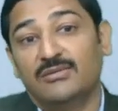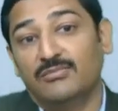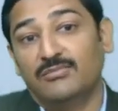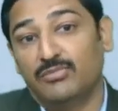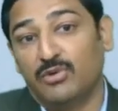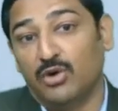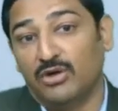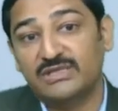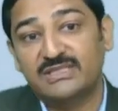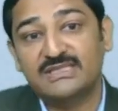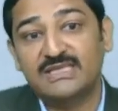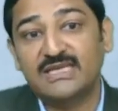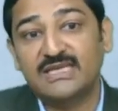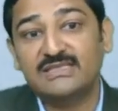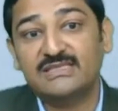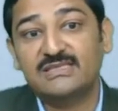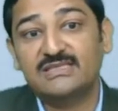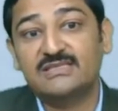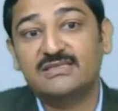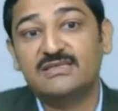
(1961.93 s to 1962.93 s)

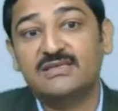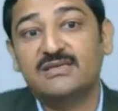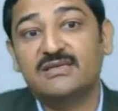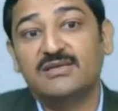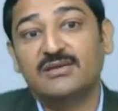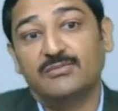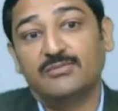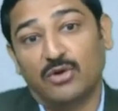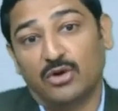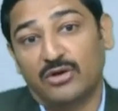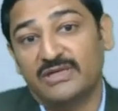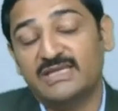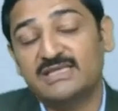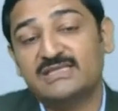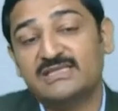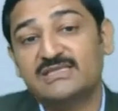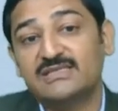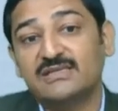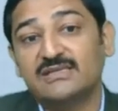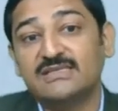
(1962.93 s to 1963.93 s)

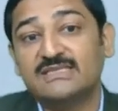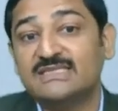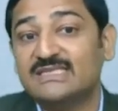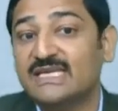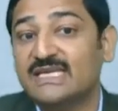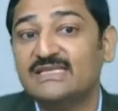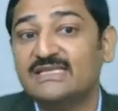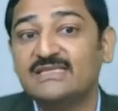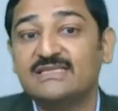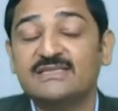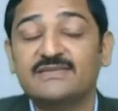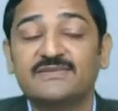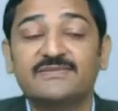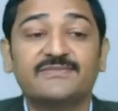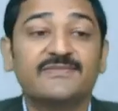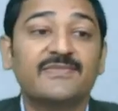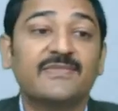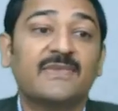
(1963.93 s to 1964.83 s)
broadest sense.